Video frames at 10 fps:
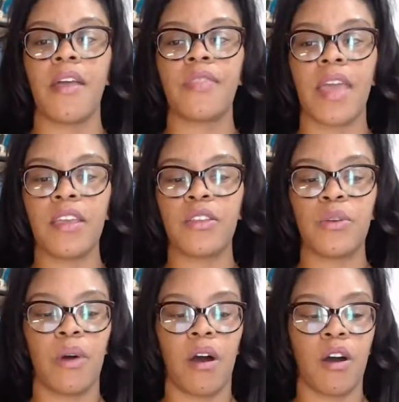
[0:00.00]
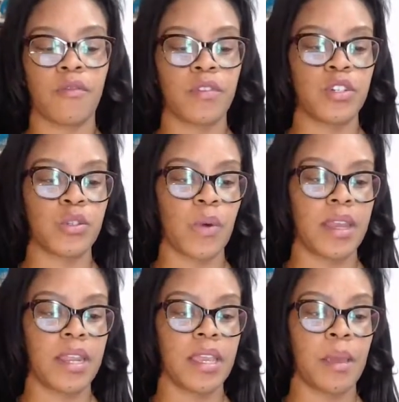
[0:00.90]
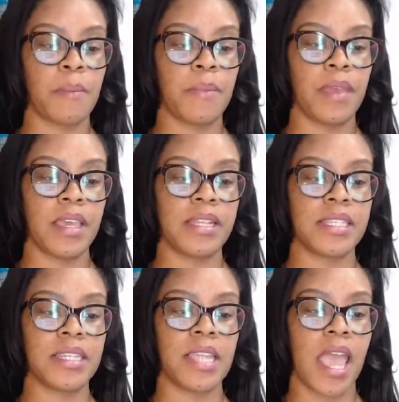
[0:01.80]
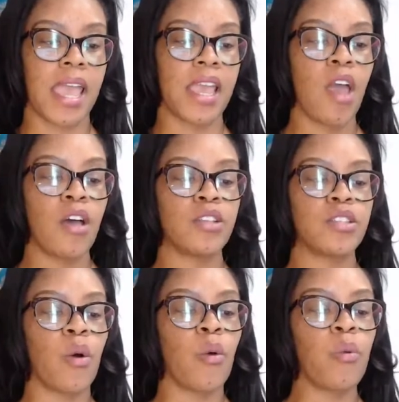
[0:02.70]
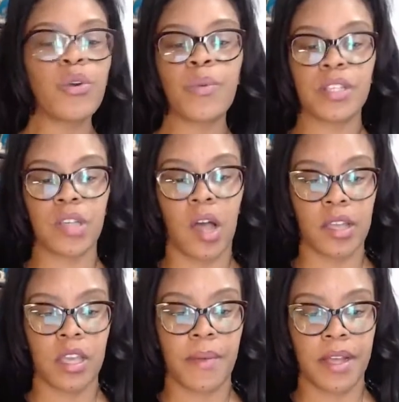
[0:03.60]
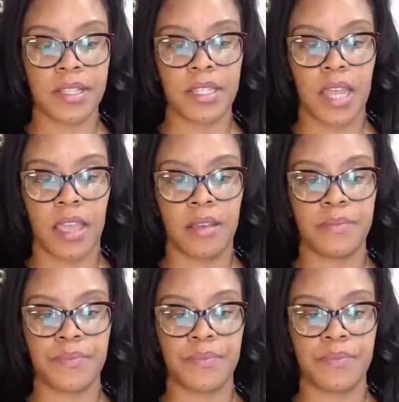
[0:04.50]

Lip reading: Thank you all for joining me today. So what are we talking about today?